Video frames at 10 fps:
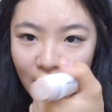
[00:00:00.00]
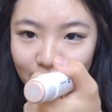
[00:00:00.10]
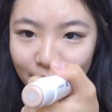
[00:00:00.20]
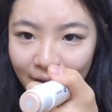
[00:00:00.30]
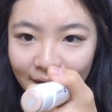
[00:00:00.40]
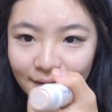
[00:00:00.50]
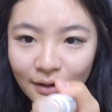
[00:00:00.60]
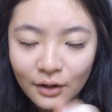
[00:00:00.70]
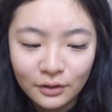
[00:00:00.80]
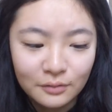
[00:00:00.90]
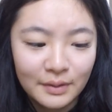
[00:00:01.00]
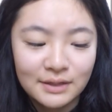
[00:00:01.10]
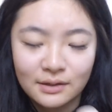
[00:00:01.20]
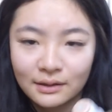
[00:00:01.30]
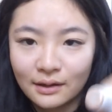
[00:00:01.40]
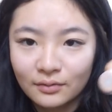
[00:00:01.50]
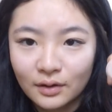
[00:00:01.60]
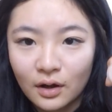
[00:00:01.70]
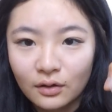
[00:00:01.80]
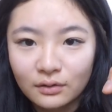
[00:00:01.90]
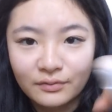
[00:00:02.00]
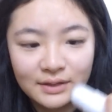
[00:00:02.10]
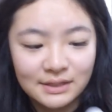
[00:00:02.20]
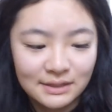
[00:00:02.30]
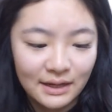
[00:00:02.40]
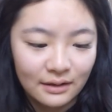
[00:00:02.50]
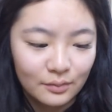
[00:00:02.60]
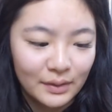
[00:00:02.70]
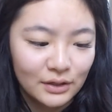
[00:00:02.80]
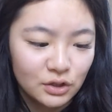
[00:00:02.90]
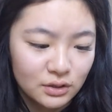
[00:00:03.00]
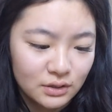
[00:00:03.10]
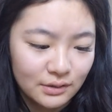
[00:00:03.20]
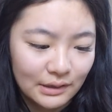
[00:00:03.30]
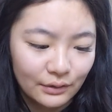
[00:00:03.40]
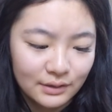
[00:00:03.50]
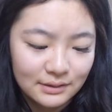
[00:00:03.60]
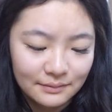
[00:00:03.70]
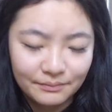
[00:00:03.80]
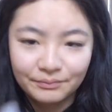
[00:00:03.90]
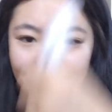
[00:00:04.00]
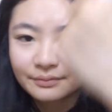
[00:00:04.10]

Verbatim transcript: champagne color based on like the color of the stick, but it just, it looks